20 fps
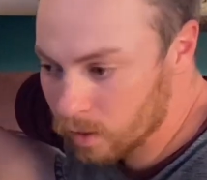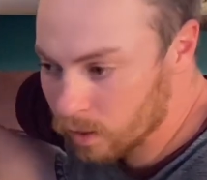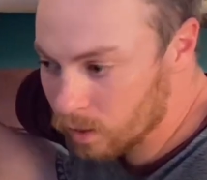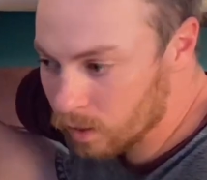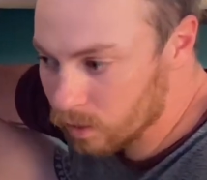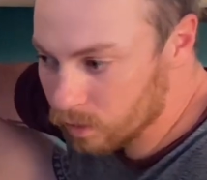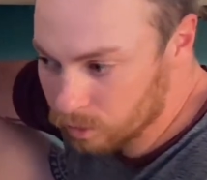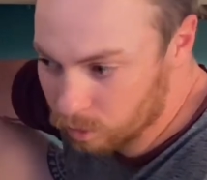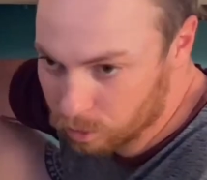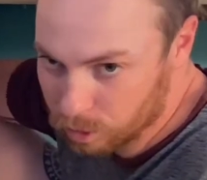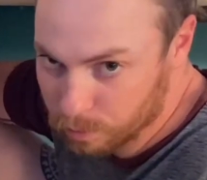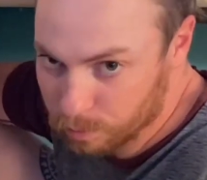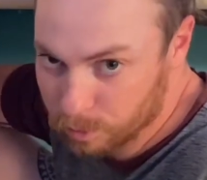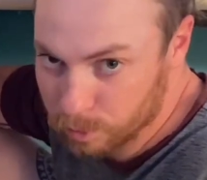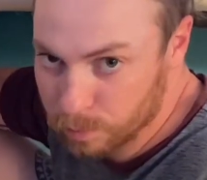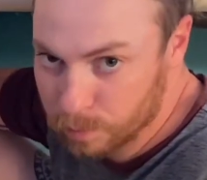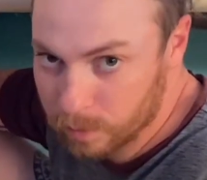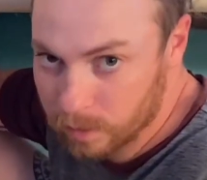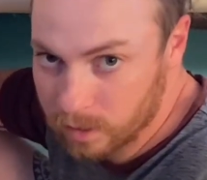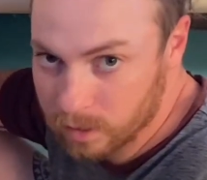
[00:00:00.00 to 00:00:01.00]
usable
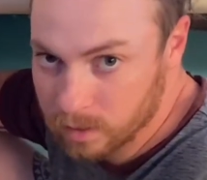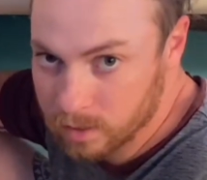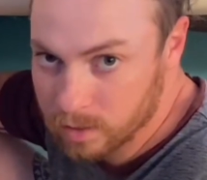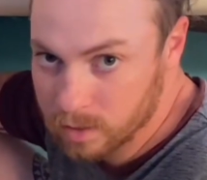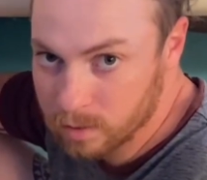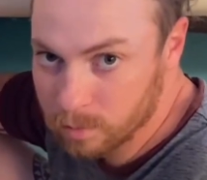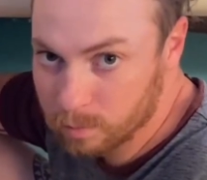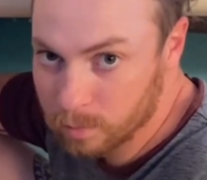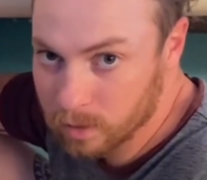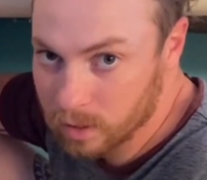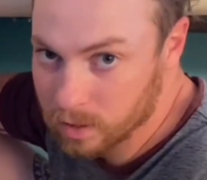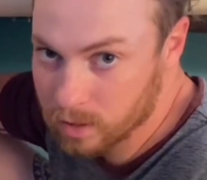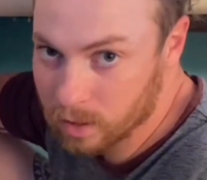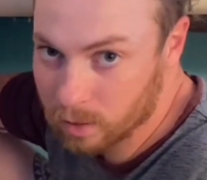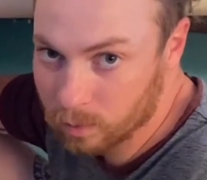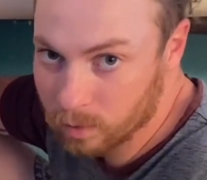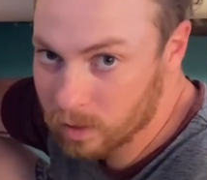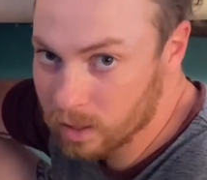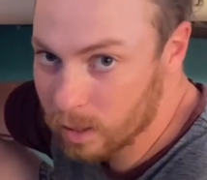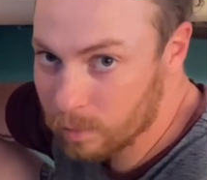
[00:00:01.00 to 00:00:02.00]
space, but that's not
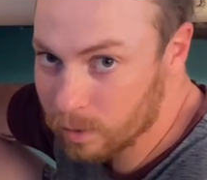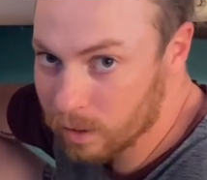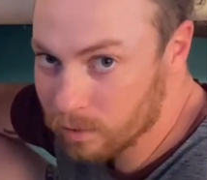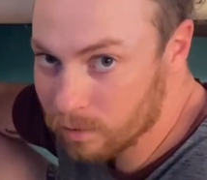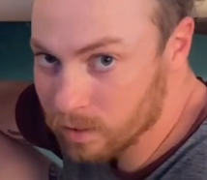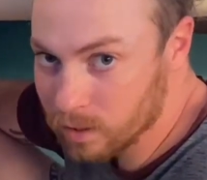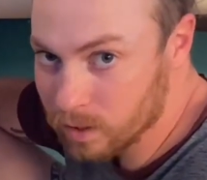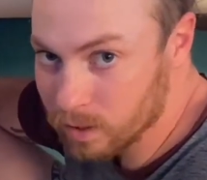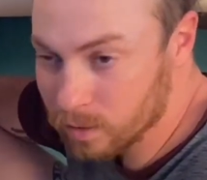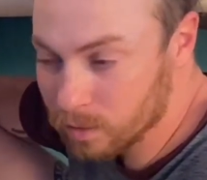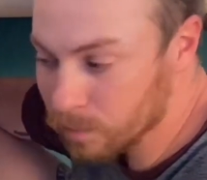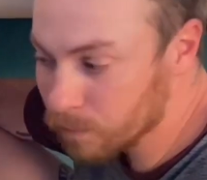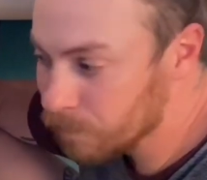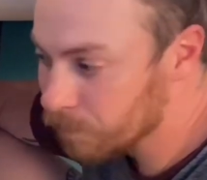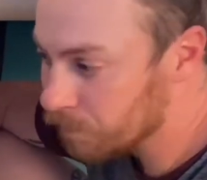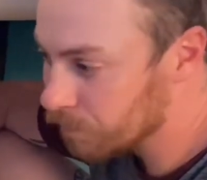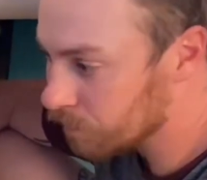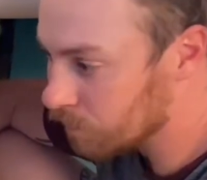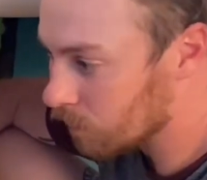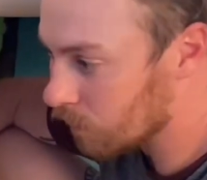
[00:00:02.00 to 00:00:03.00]
really that big of a deal,
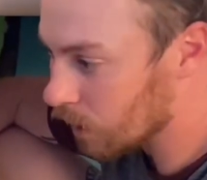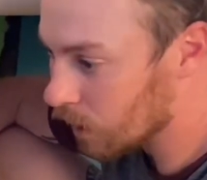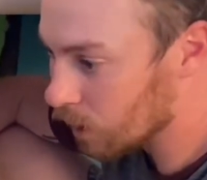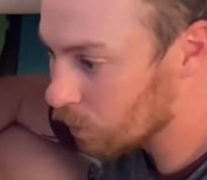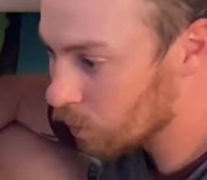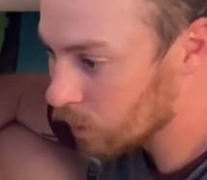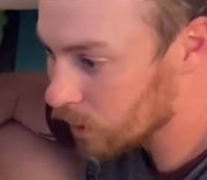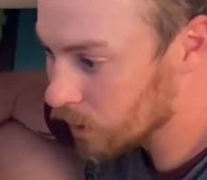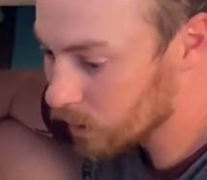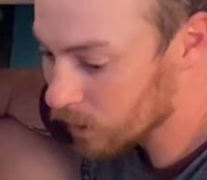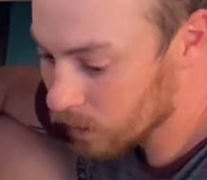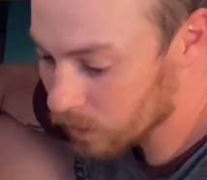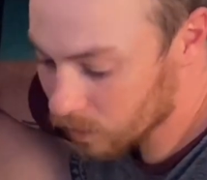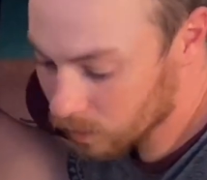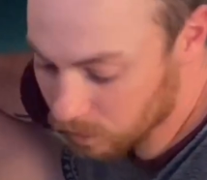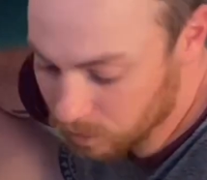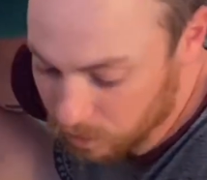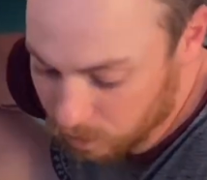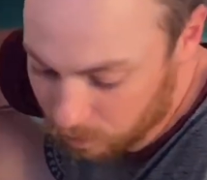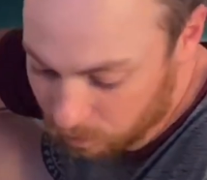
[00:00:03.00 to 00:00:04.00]
and we can get
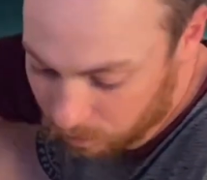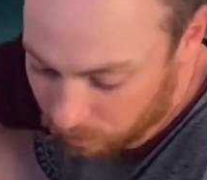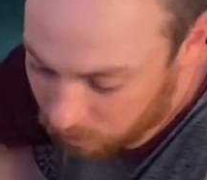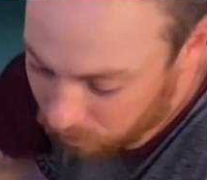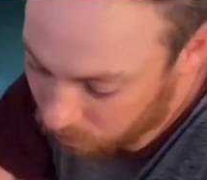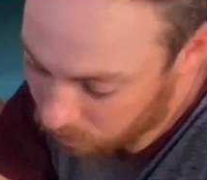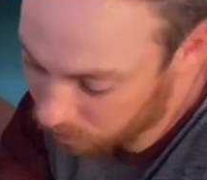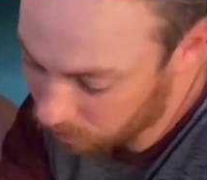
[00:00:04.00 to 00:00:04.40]
done sooner.